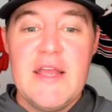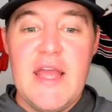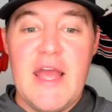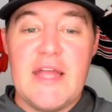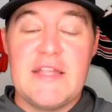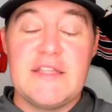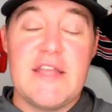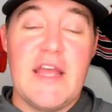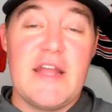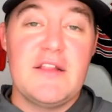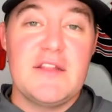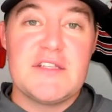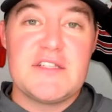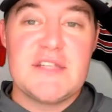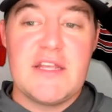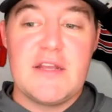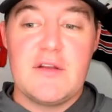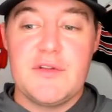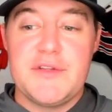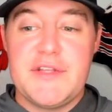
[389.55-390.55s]
And Daylon
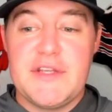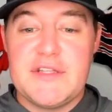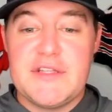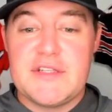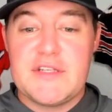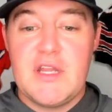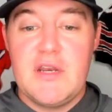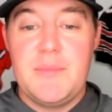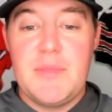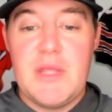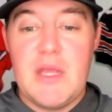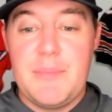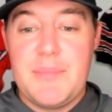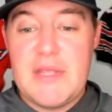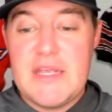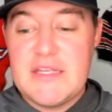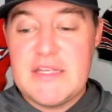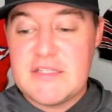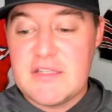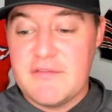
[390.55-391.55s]
Singleton is going to be a
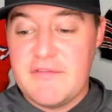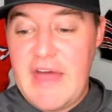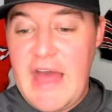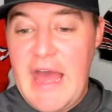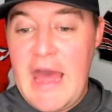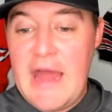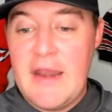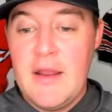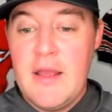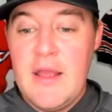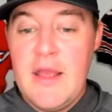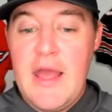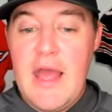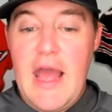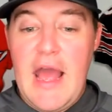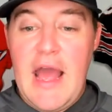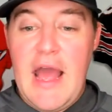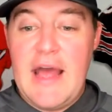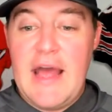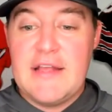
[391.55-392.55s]
piece of that
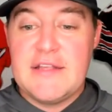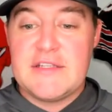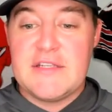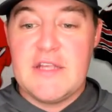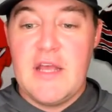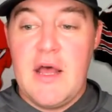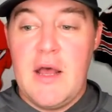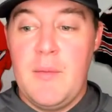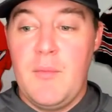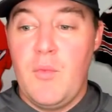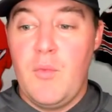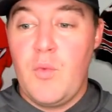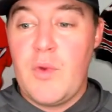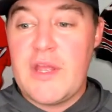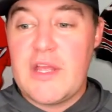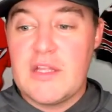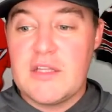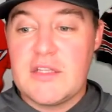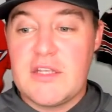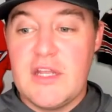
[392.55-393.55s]
as we
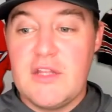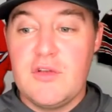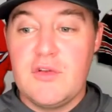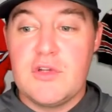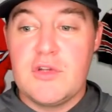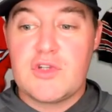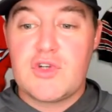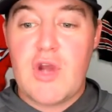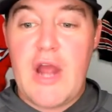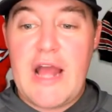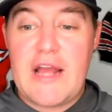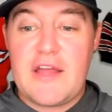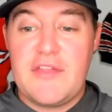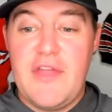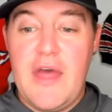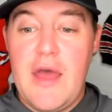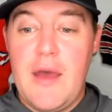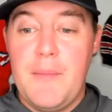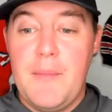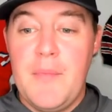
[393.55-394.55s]
continue to track
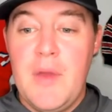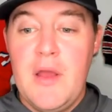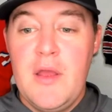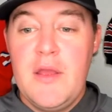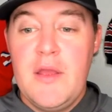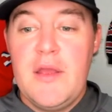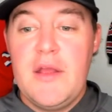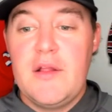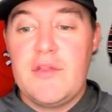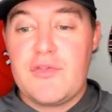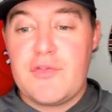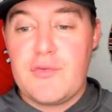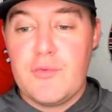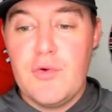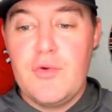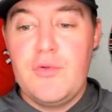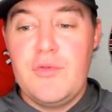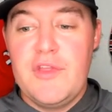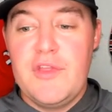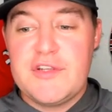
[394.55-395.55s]
them
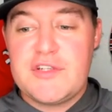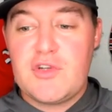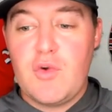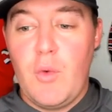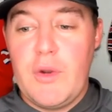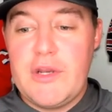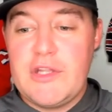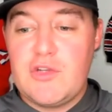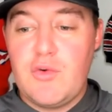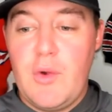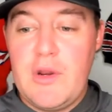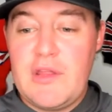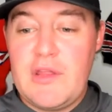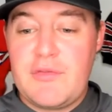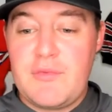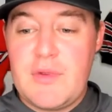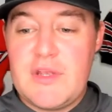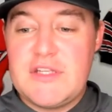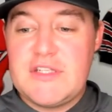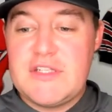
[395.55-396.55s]
through this
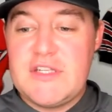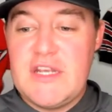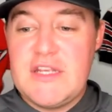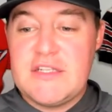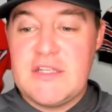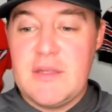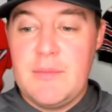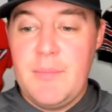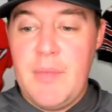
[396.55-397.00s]
2023 season.